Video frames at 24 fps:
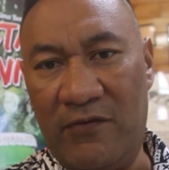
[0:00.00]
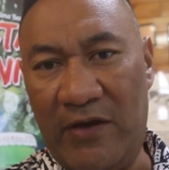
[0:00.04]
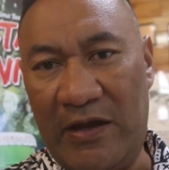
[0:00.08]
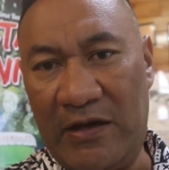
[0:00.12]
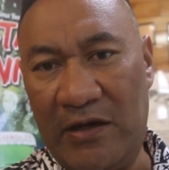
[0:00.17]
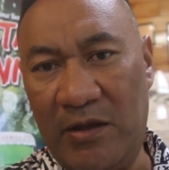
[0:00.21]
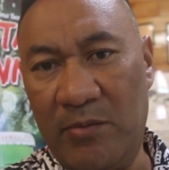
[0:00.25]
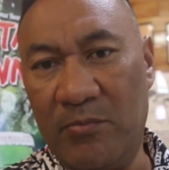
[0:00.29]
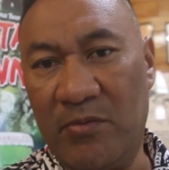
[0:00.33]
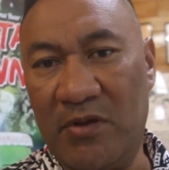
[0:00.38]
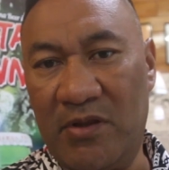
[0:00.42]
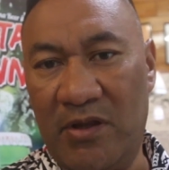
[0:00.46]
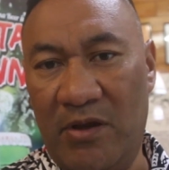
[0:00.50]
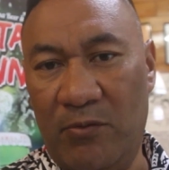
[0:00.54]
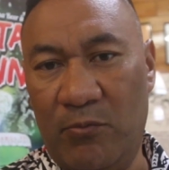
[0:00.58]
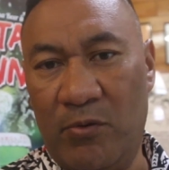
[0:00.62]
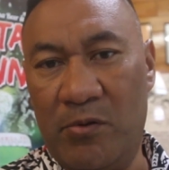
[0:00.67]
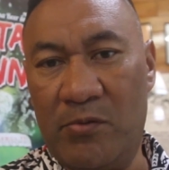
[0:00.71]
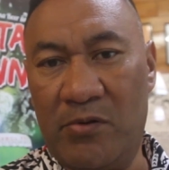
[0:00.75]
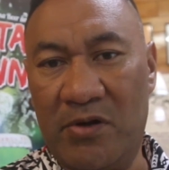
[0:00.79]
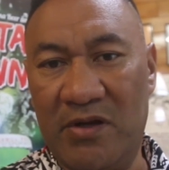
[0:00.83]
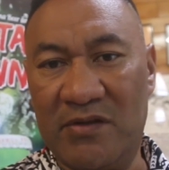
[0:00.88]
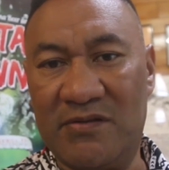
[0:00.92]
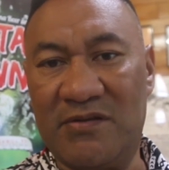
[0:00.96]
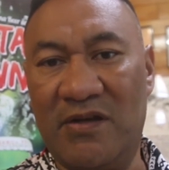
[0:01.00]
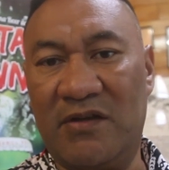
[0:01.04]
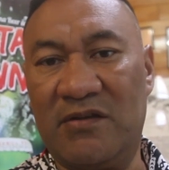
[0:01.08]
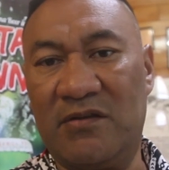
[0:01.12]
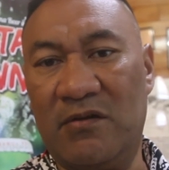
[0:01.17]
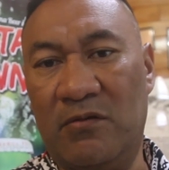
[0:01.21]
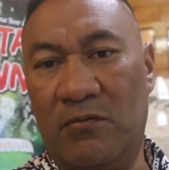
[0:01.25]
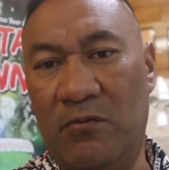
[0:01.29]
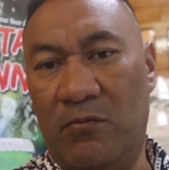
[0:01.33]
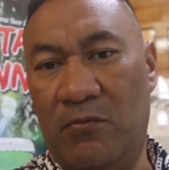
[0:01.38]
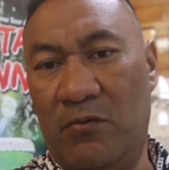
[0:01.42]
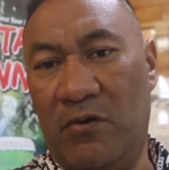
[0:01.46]
Vailima that we want to take
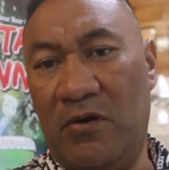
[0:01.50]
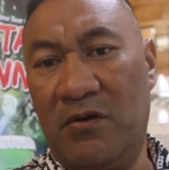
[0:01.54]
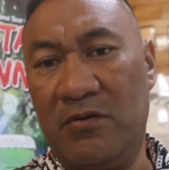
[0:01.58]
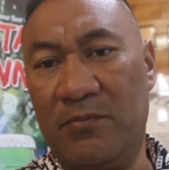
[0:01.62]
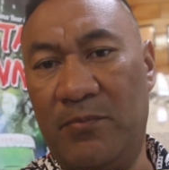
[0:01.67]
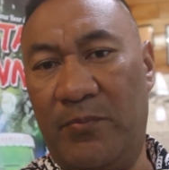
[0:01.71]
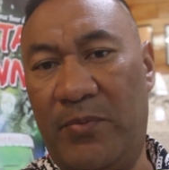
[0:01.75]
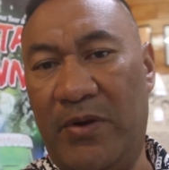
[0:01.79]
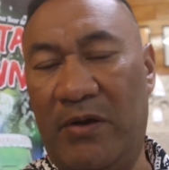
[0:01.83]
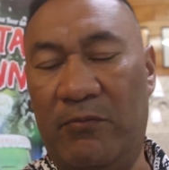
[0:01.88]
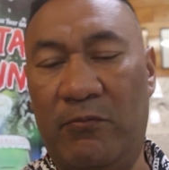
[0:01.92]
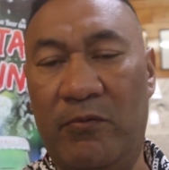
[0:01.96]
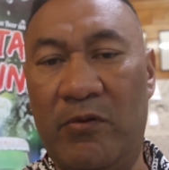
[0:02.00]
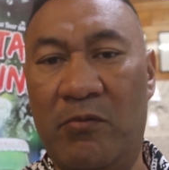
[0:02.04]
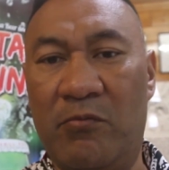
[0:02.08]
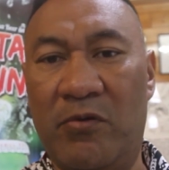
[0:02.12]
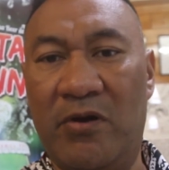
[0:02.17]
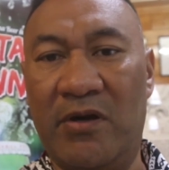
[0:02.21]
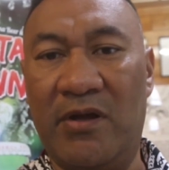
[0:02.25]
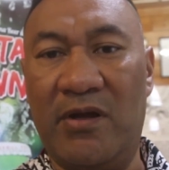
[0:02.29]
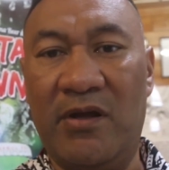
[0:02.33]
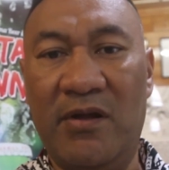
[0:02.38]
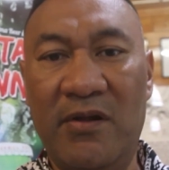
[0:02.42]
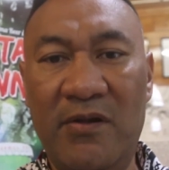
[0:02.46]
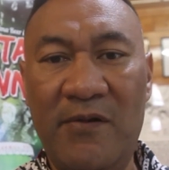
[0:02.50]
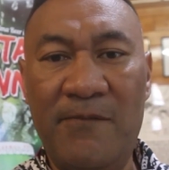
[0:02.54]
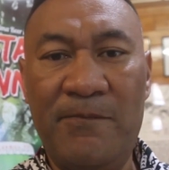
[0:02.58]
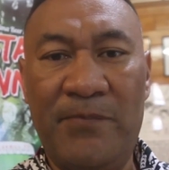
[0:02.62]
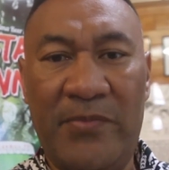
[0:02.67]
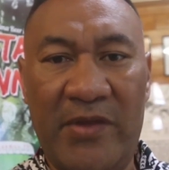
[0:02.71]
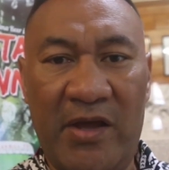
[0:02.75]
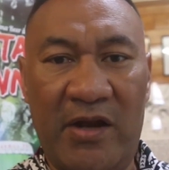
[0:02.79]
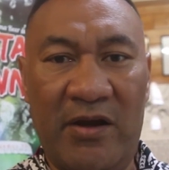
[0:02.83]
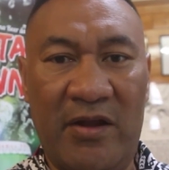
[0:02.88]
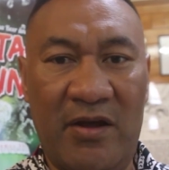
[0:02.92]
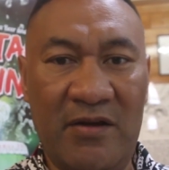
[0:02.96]
to the world, but we want to
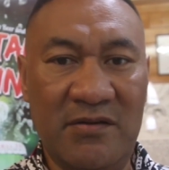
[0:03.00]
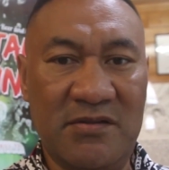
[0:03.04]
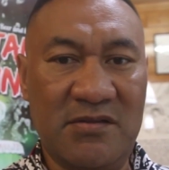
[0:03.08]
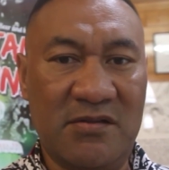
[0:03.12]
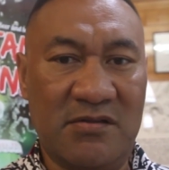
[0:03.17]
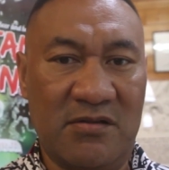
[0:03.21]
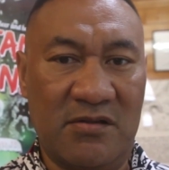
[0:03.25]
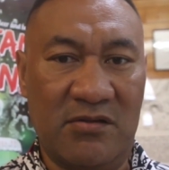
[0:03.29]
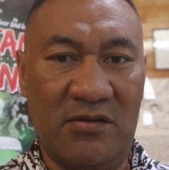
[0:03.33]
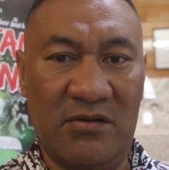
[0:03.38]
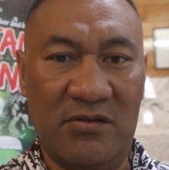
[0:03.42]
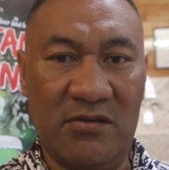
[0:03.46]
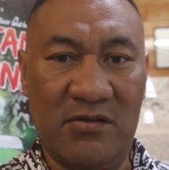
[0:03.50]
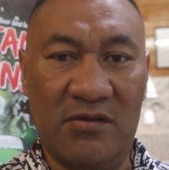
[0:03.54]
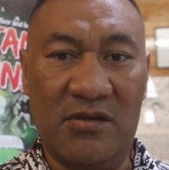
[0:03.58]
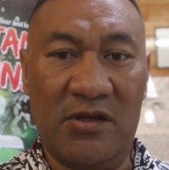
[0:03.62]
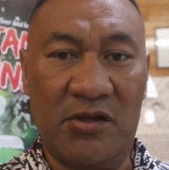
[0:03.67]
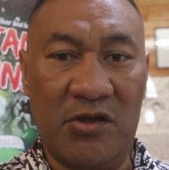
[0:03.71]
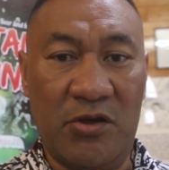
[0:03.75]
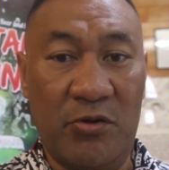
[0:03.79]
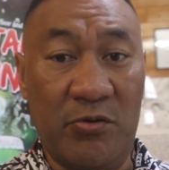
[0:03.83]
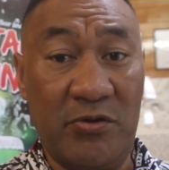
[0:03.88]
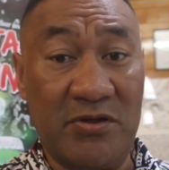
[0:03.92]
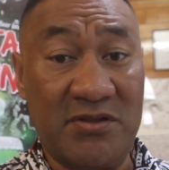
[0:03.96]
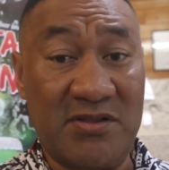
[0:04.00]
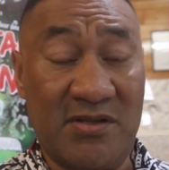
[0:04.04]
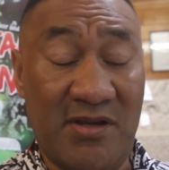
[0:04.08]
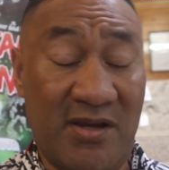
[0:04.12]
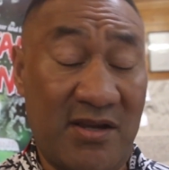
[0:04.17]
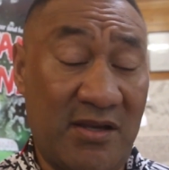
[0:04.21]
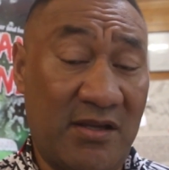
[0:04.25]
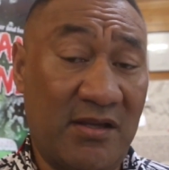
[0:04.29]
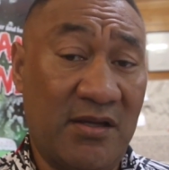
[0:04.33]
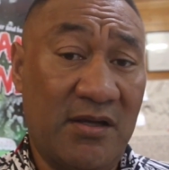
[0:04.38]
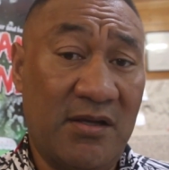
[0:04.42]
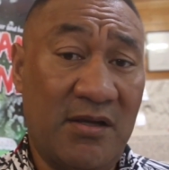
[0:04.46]
announce to the
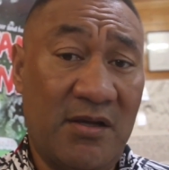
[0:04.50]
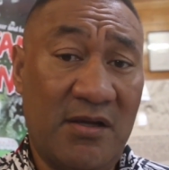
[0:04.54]
USA